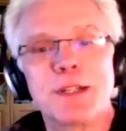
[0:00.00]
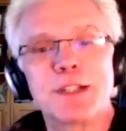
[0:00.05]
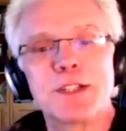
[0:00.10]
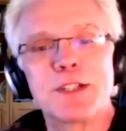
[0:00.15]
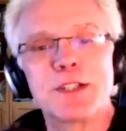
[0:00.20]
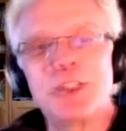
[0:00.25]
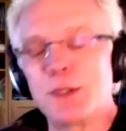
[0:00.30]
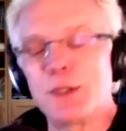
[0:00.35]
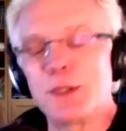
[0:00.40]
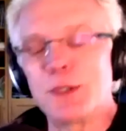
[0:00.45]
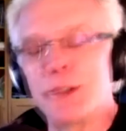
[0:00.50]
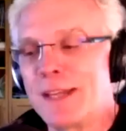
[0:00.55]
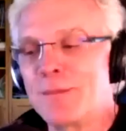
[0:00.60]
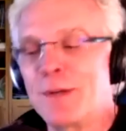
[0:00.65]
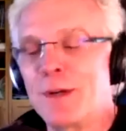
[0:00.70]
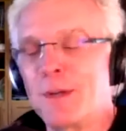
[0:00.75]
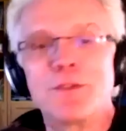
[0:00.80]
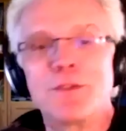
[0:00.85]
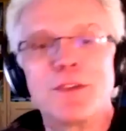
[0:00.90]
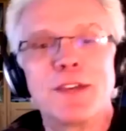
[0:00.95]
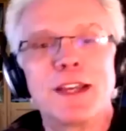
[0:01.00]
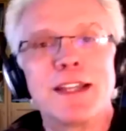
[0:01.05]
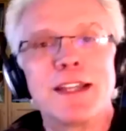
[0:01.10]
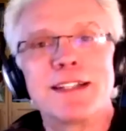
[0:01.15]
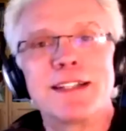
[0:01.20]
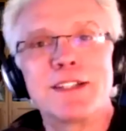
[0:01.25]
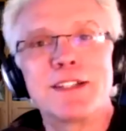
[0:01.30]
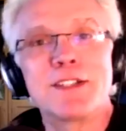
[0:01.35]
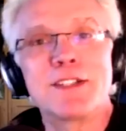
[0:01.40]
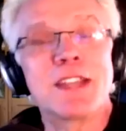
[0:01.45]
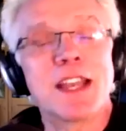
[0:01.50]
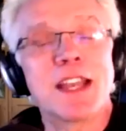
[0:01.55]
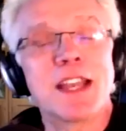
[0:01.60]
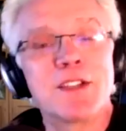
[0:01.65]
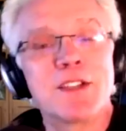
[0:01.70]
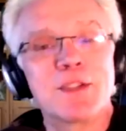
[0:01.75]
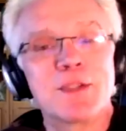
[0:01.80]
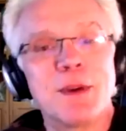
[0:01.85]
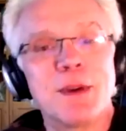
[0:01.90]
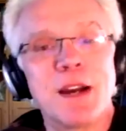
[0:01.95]
It's called Get Motivated and Stay
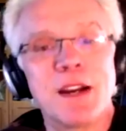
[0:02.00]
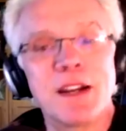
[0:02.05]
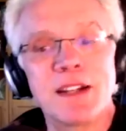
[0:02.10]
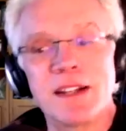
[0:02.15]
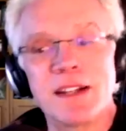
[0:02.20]
Inspired,